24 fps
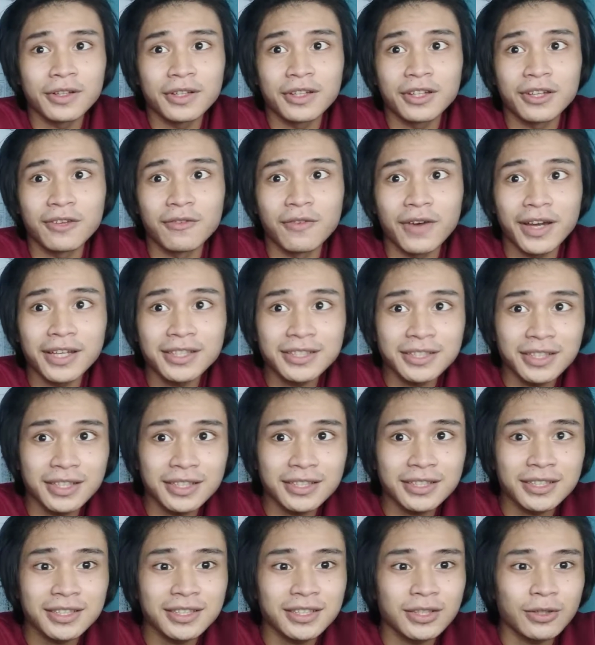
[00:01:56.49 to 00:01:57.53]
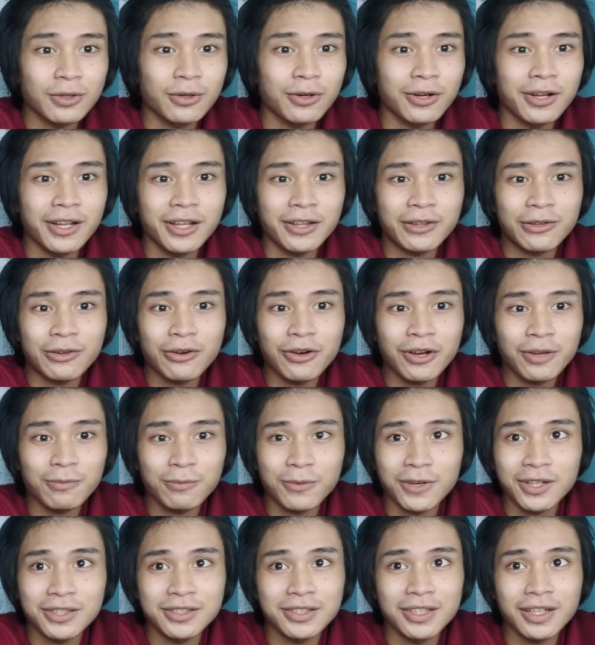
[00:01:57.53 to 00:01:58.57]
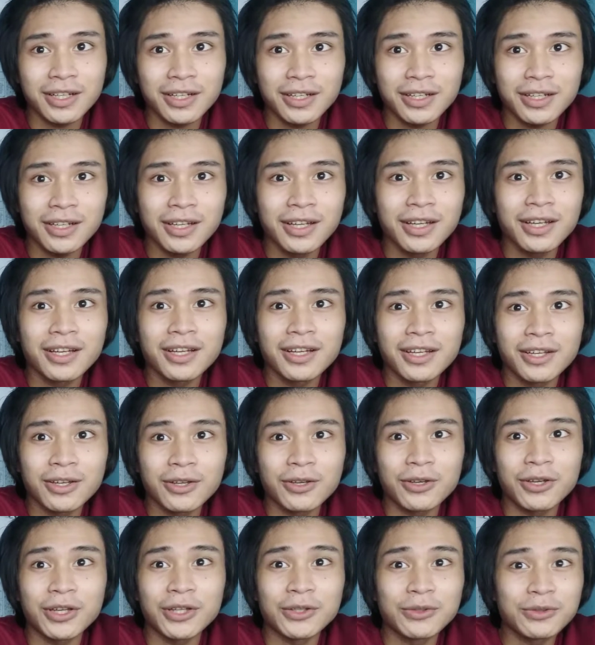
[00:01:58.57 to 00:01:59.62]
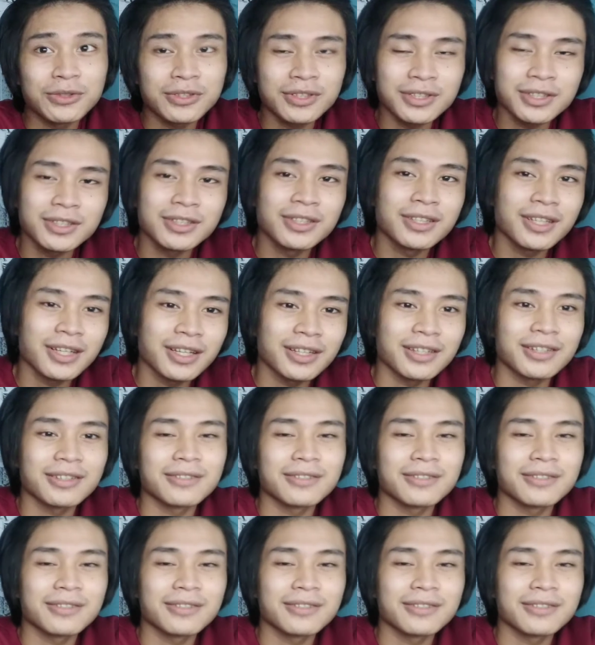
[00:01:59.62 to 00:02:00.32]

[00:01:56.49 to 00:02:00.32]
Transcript: devices or electronic project, you can use that.